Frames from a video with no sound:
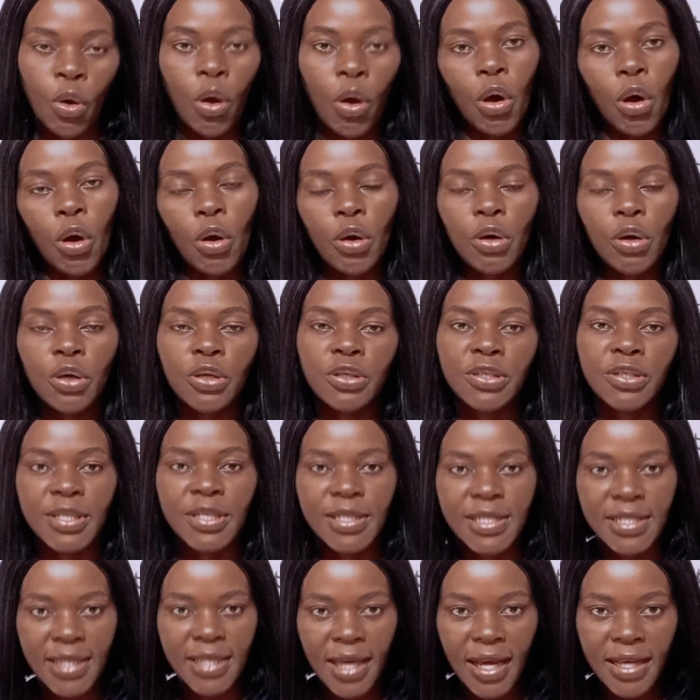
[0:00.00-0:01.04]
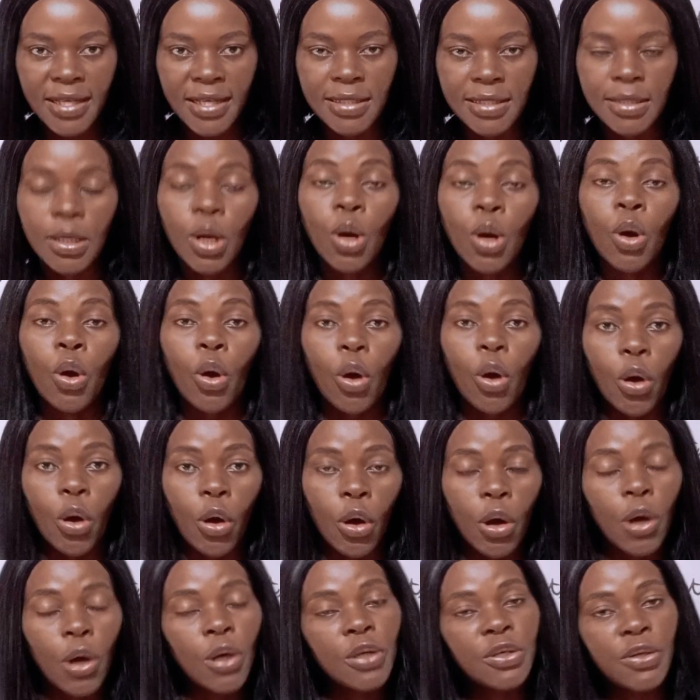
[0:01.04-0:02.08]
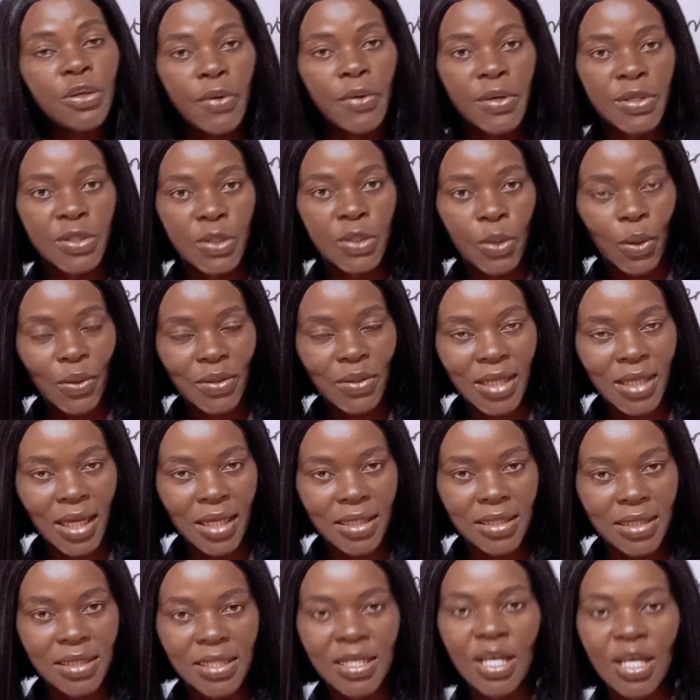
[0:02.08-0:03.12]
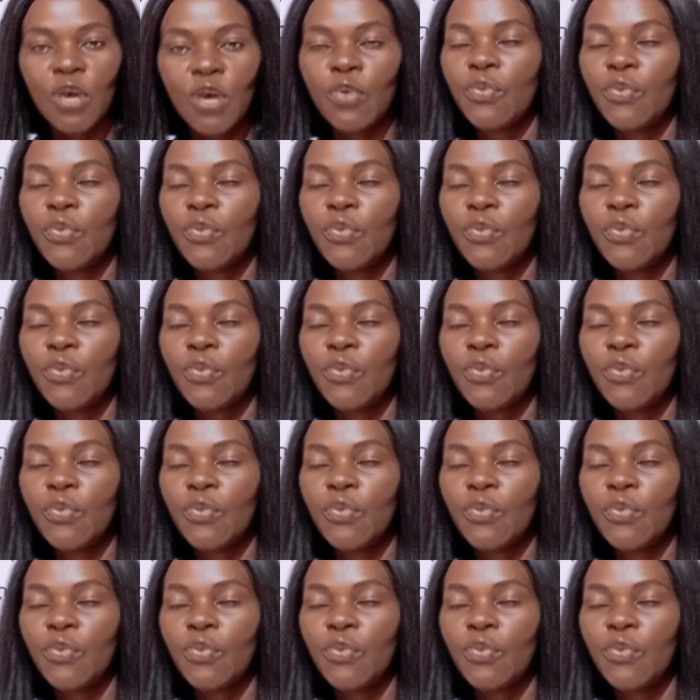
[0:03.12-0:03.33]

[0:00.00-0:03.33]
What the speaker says: or the size or the resultant